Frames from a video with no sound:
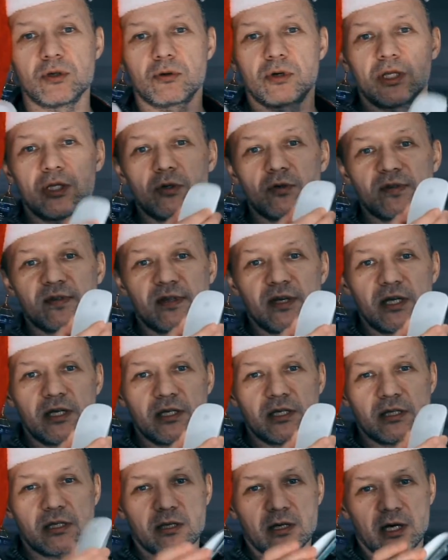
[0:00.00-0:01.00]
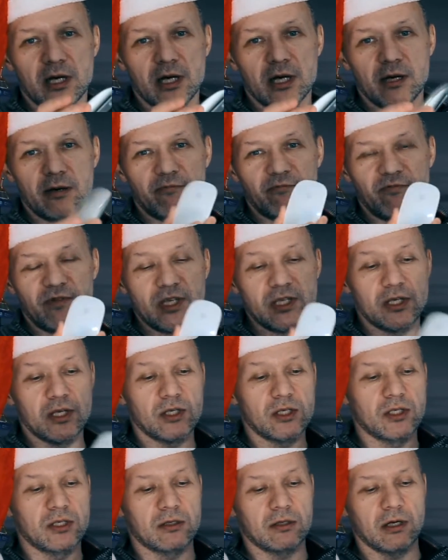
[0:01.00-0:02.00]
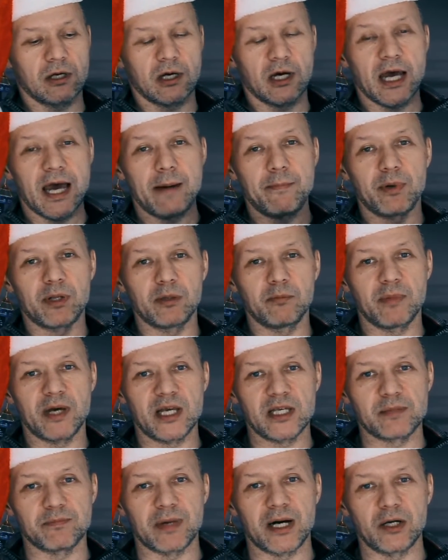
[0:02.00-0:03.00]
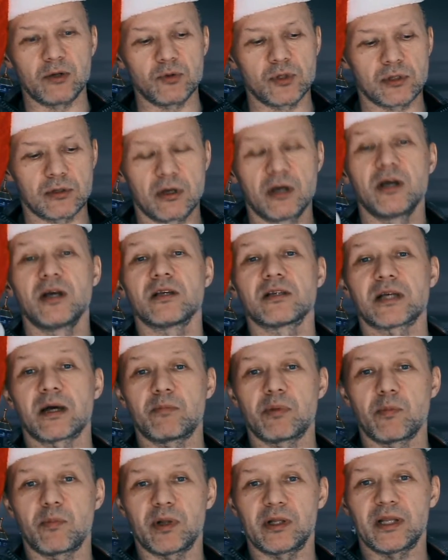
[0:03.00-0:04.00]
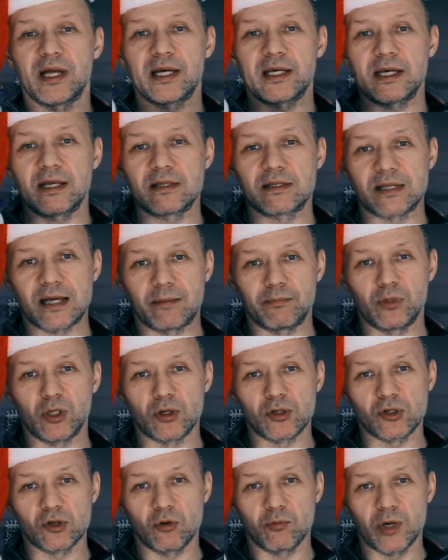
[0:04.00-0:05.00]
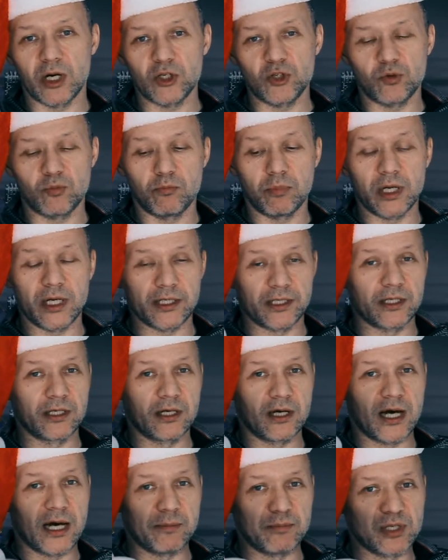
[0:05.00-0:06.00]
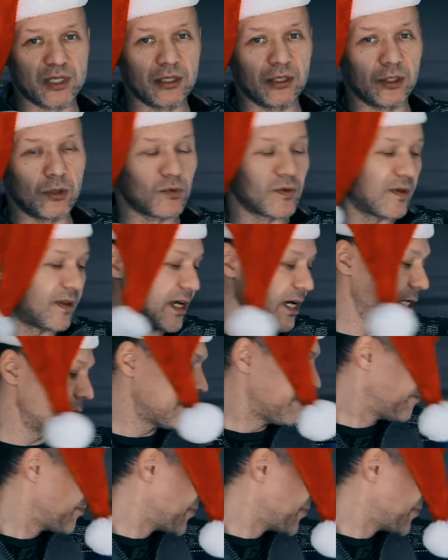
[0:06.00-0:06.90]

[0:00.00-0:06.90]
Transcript: You can use this. This is Apple-based mouse. Some people like it, some not so much, but I'm still using that.